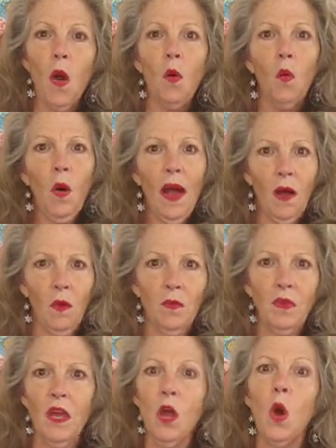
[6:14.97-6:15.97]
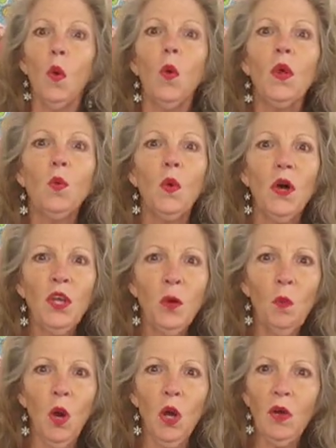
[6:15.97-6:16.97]
Well, when William
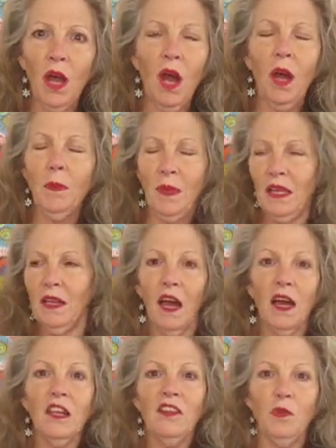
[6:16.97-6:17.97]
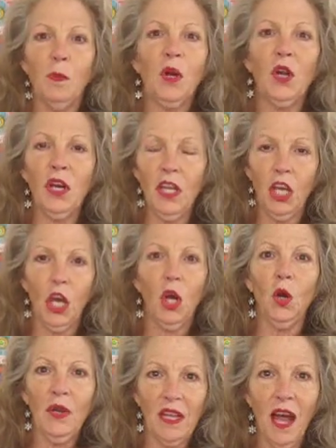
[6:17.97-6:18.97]
woke up, he nudged Bird and
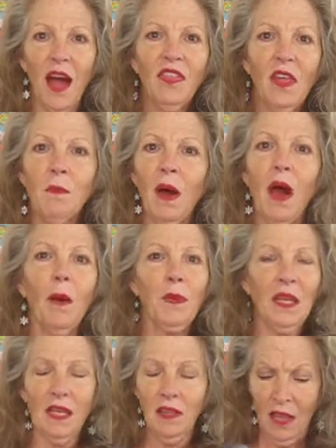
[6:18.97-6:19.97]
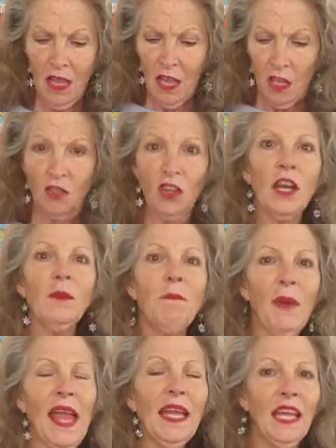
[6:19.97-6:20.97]
Goat and got them up, and he started
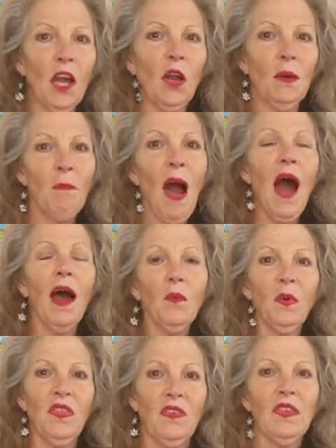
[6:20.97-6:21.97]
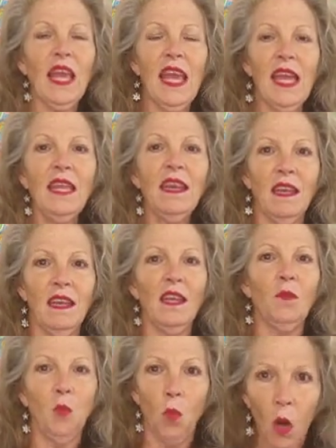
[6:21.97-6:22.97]
banging on a pot with his cane, and he
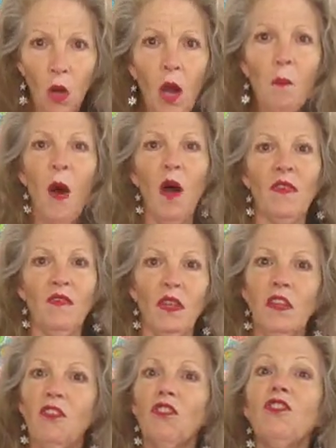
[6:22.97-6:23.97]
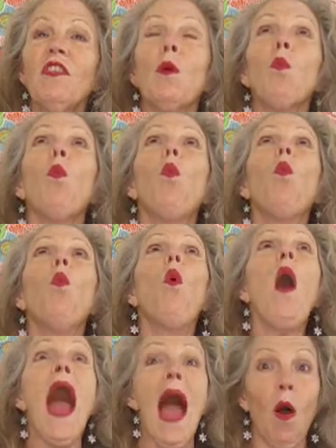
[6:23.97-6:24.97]
woke up all the villagers, and
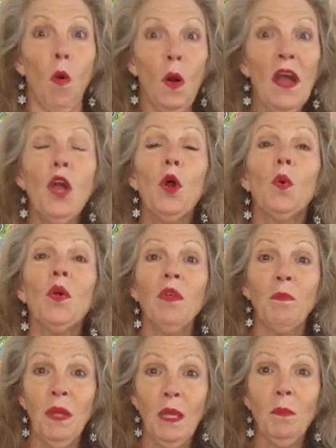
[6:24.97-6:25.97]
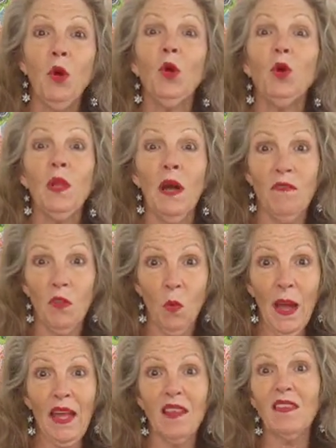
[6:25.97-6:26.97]
wow, were the people who loved the
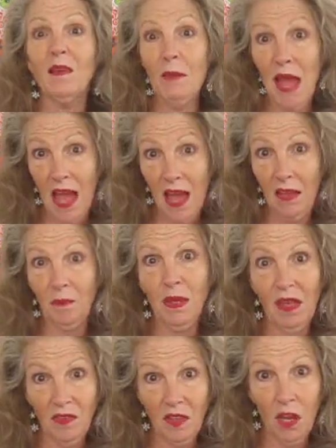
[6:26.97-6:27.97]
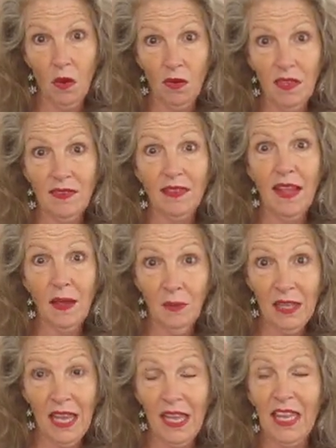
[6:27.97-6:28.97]
West mad, because they always slept
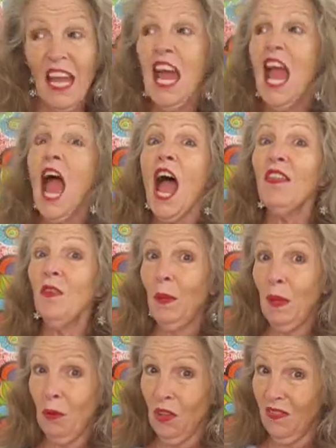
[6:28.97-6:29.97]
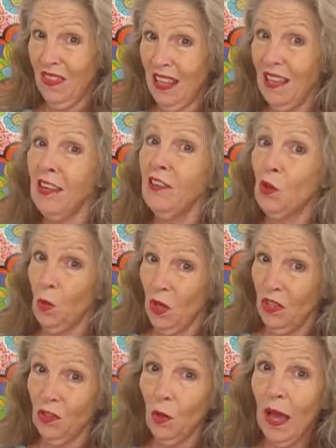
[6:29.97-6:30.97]
late. And the people of the East weren't
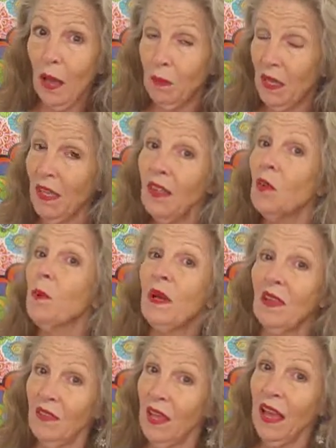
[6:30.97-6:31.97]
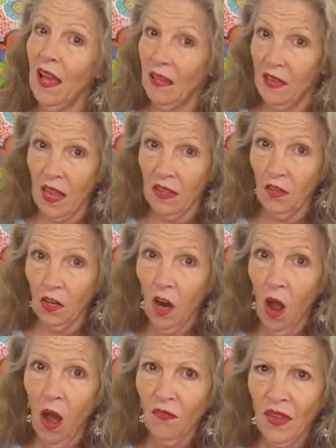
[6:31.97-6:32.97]
so happy either, because they hadn't had their
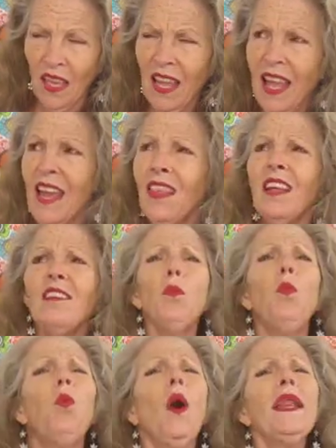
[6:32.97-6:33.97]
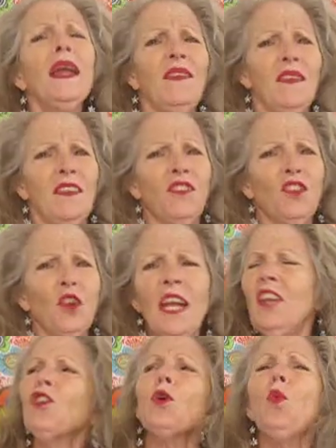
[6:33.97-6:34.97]
coffee. They said, "What is it,
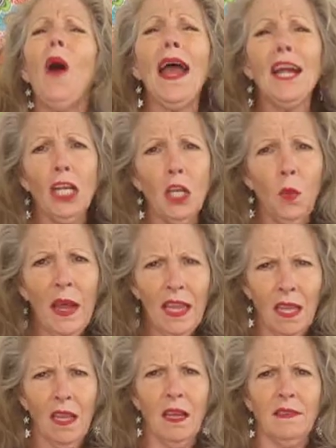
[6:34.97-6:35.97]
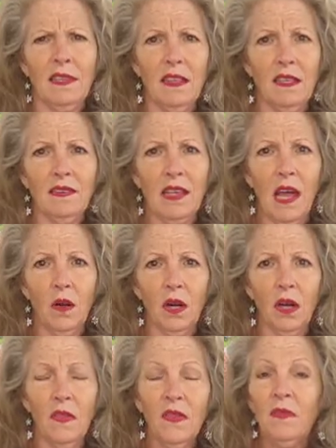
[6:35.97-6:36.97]
stranger? Why are you waking us at this hour?"